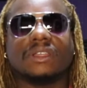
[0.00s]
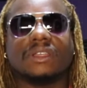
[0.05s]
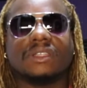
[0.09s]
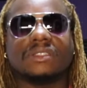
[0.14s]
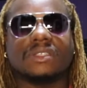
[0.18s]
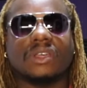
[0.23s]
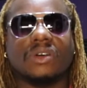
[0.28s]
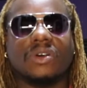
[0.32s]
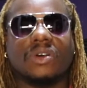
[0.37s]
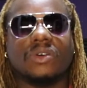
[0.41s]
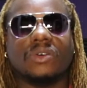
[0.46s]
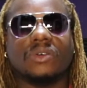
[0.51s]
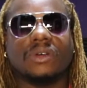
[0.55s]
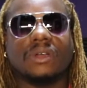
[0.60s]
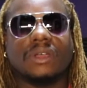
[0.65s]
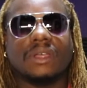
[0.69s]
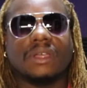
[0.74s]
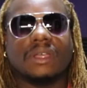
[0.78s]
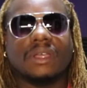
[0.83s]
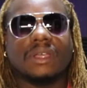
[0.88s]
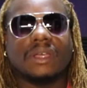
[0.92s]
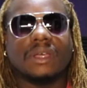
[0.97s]
So
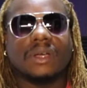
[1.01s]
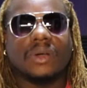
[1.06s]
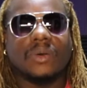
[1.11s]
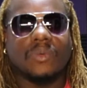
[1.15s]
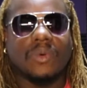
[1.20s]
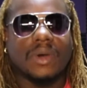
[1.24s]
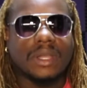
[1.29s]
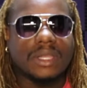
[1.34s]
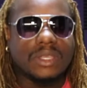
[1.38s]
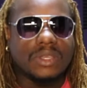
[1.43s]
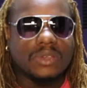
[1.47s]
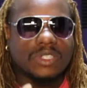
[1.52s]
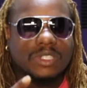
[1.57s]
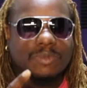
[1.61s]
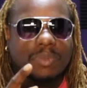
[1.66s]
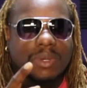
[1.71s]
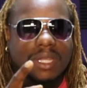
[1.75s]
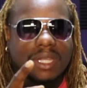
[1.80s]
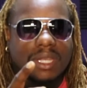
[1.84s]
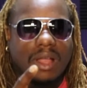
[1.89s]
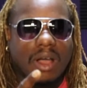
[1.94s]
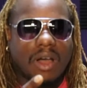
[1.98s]
what are you
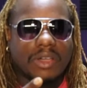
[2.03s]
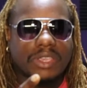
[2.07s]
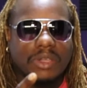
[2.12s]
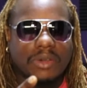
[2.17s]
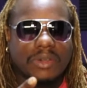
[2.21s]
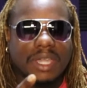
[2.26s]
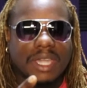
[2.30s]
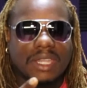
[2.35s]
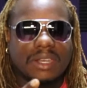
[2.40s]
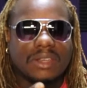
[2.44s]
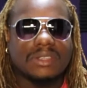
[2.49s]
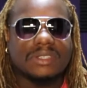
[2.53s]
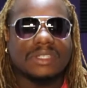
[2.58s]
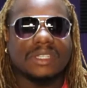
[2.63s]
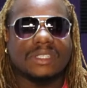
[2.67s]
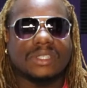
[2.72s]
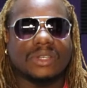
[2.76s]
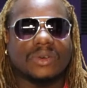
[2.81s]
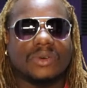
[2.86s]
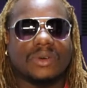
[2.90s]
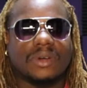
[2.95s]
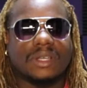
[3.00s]
spending all your energy
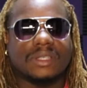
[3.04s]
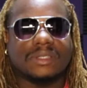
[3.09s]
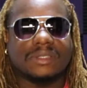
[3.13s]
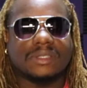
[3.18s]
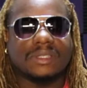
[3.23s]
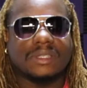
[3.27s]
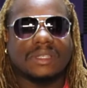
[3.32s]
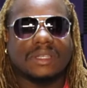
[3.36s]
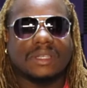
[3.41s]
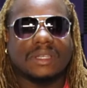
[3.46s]
towards?